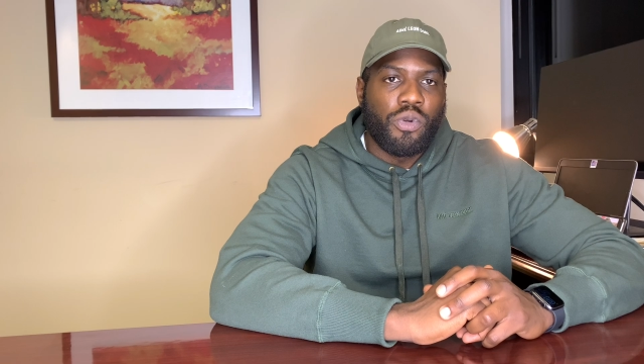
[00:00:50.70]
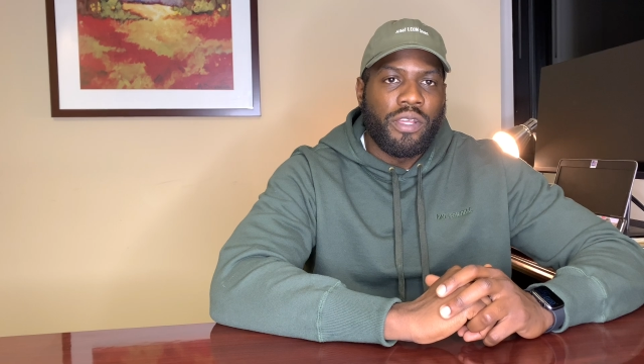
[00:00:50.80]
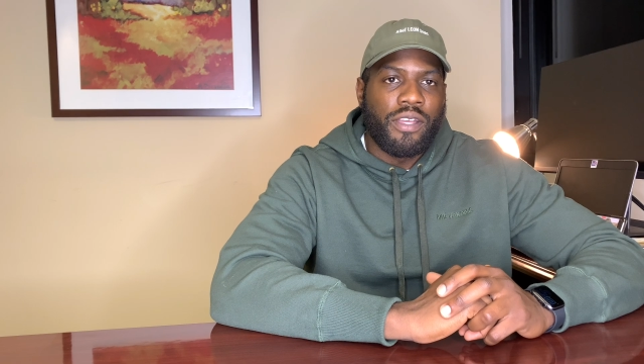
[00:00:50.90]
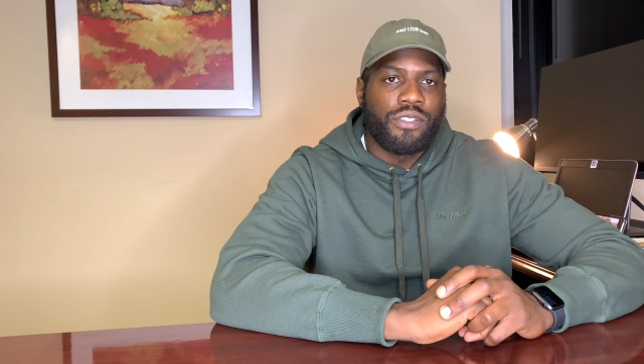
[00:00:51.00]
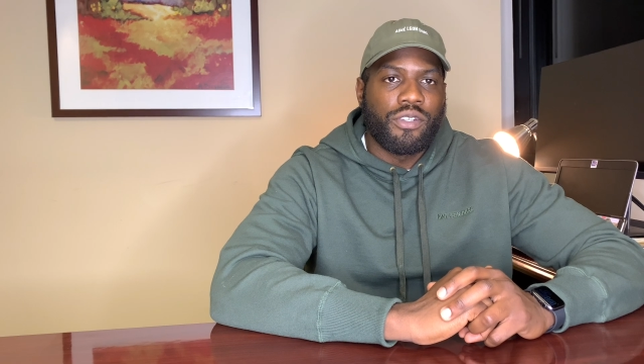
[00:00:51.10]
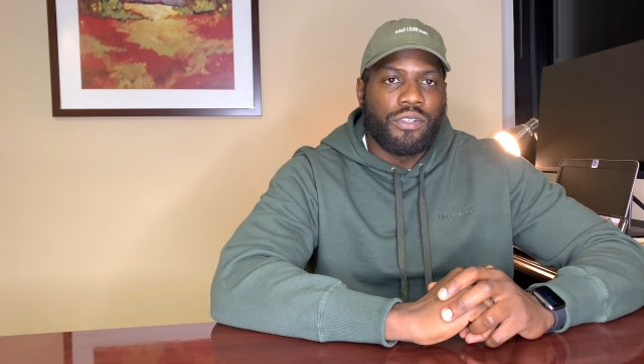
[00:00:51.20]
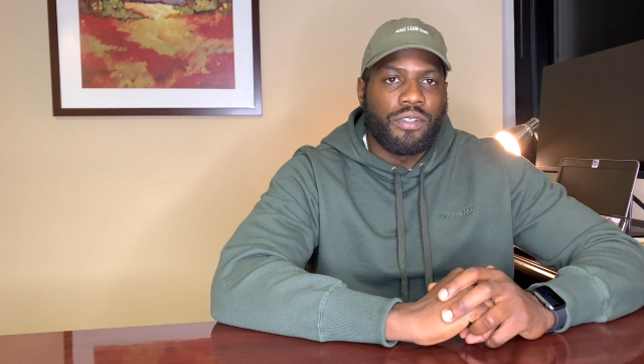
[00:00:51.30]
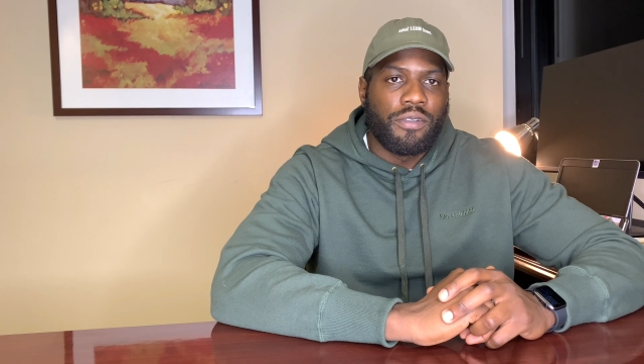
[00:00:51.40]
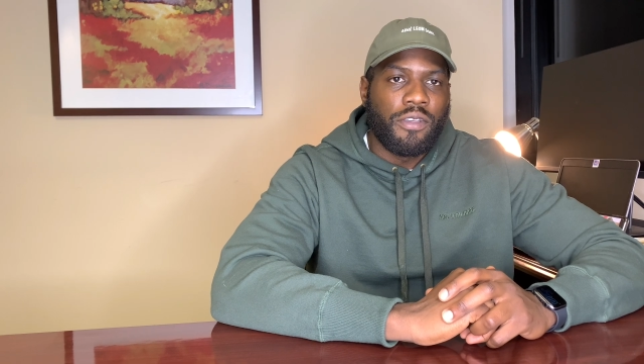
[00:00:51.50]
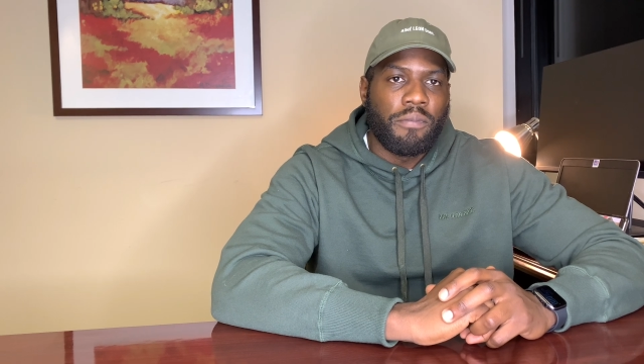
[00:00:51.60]
to enter
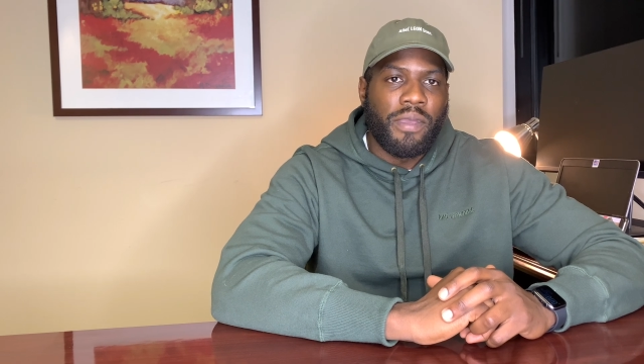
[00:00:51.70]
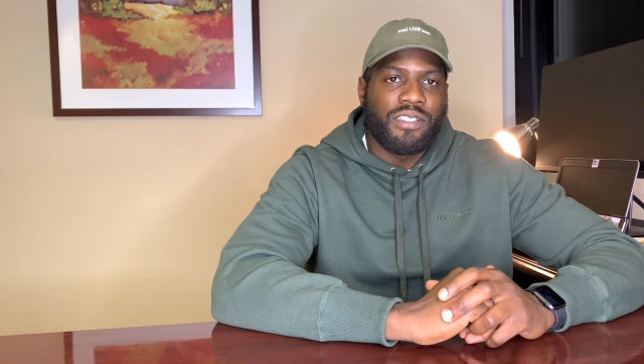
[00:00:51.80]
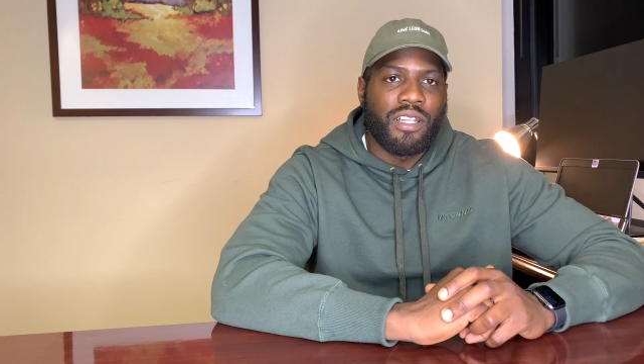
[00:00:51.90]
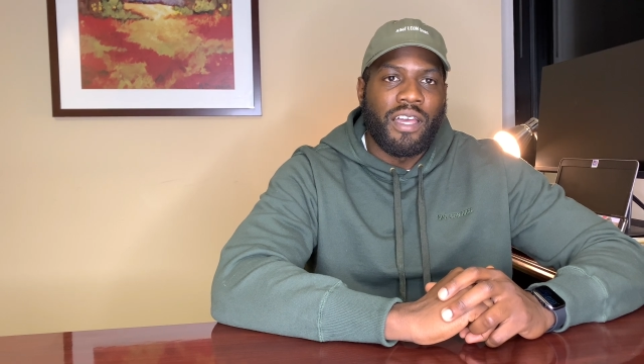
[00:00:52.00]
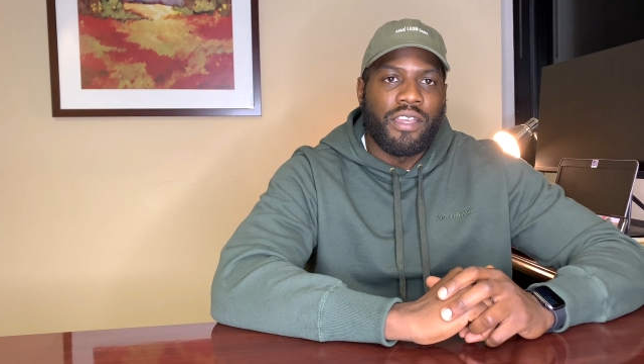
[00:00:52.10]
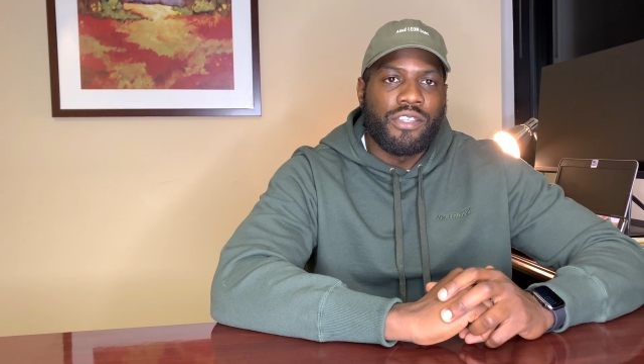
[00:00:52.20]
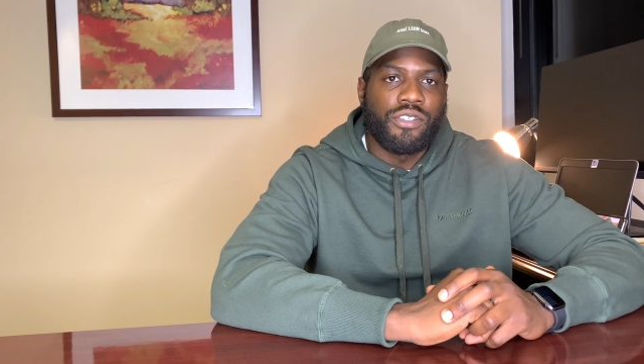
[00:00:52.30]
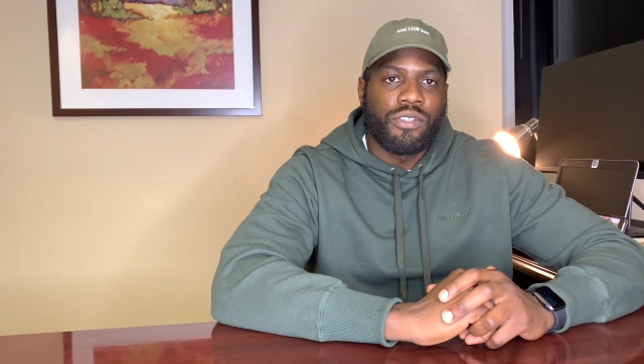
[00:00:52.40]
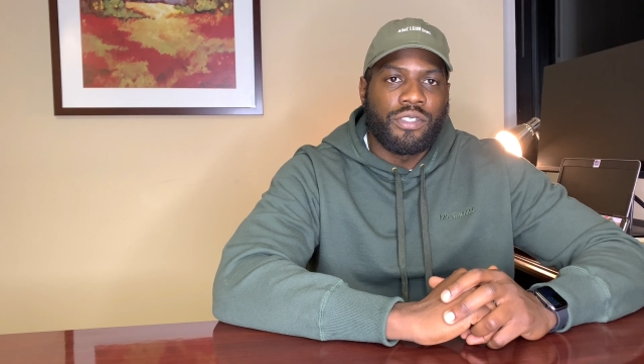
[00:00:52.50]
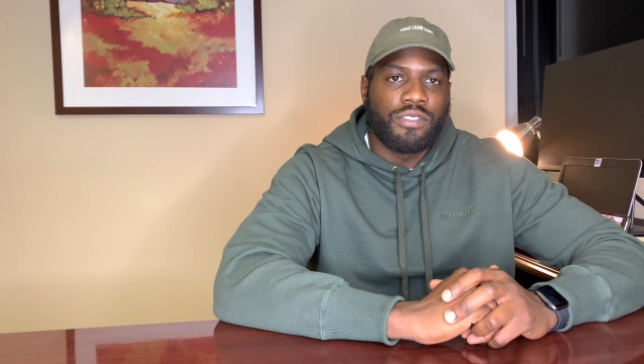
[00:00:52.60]
makes it a lot
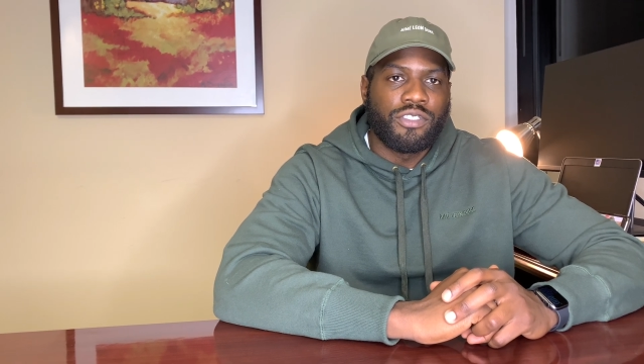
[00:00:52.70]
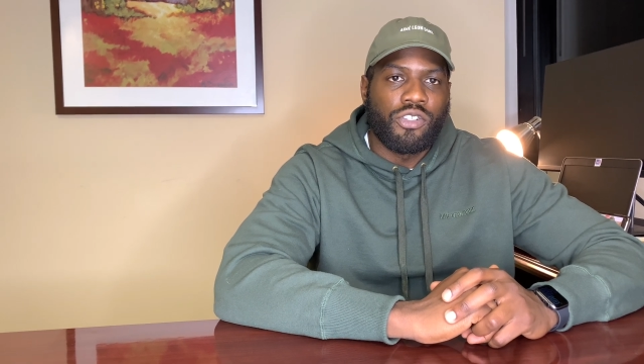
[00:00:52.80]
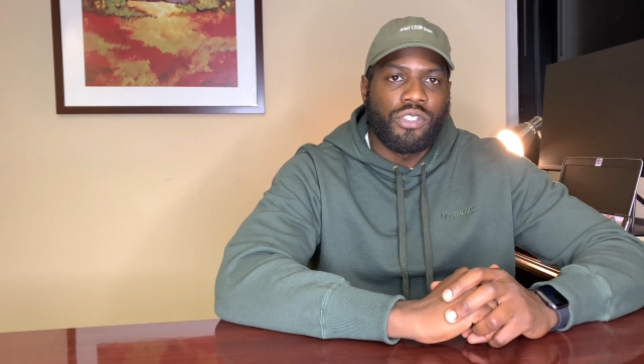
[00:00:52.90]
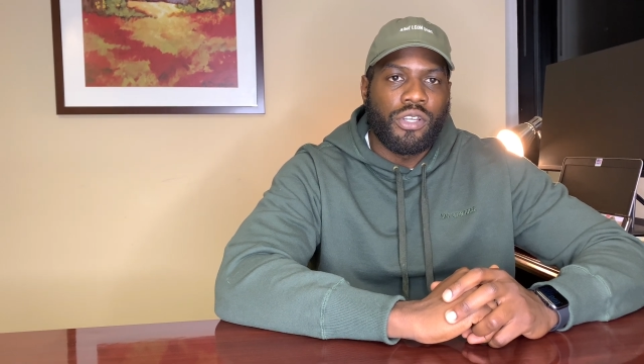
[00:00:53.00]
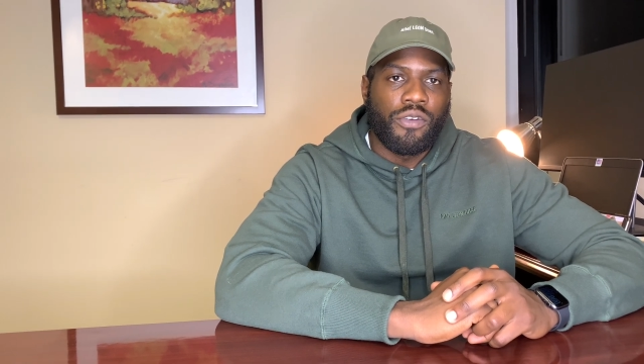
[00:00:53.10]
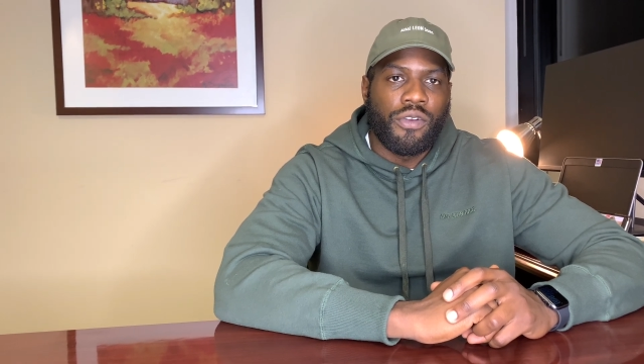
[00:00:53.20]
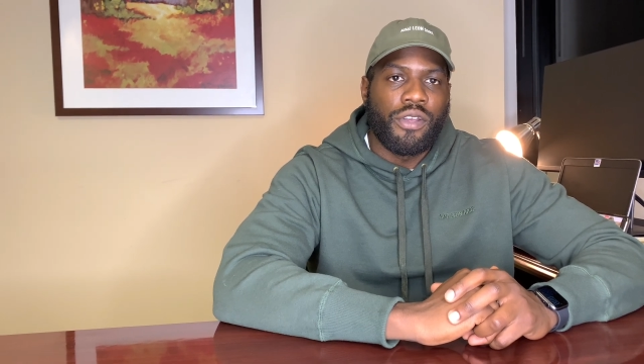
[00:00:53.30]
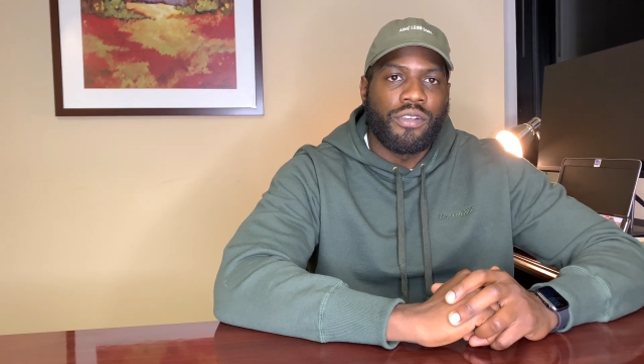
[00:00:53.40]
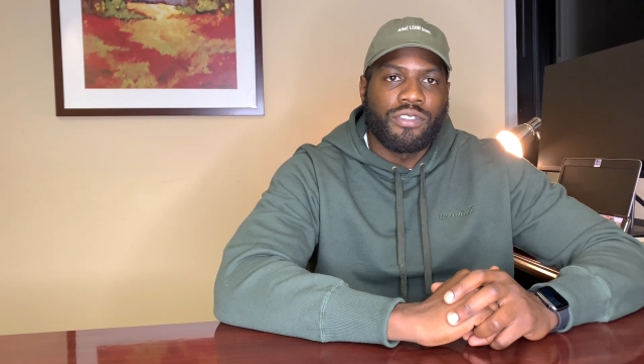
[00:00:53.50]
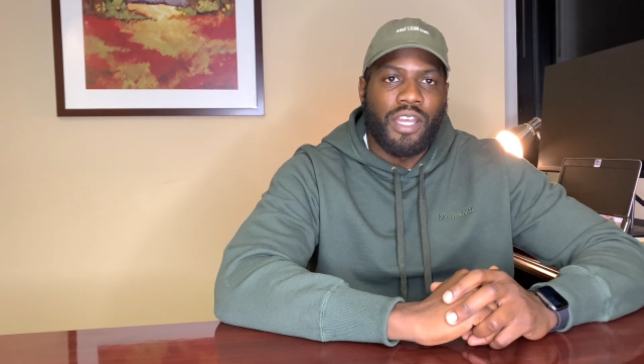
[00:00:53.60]
easier to start your
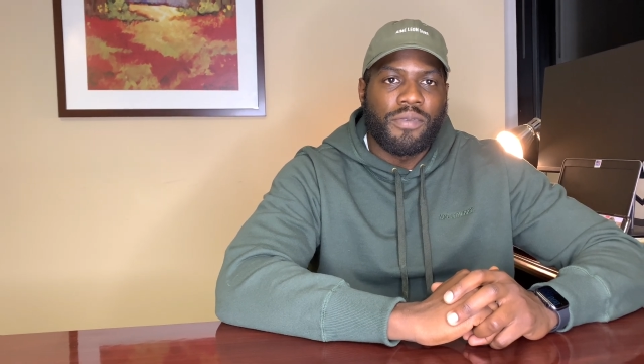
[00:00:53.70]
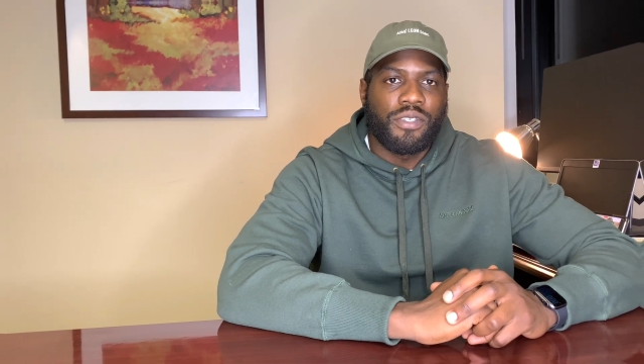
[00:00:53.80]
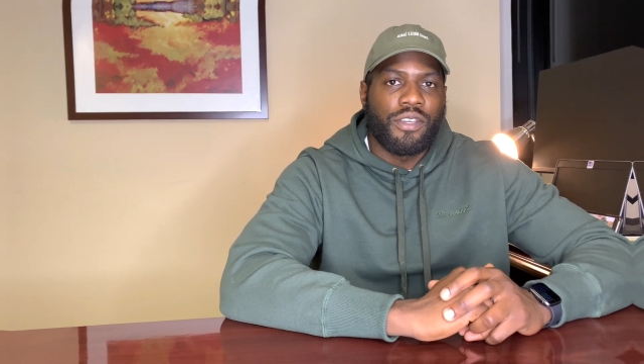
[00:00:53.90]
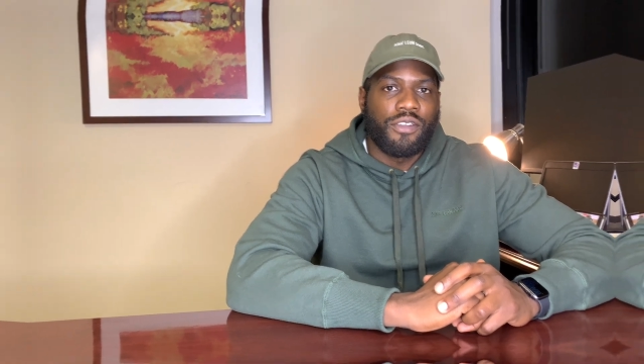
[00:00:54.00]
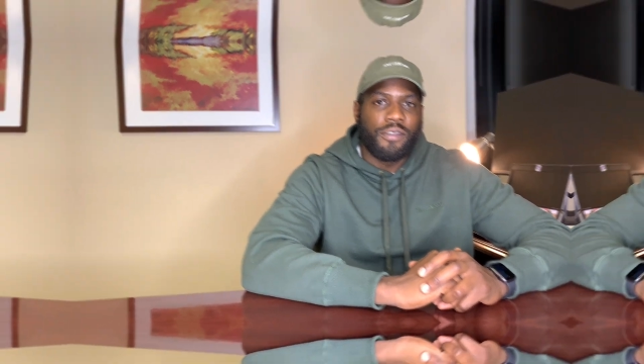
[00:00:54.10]
career in cybersecurity.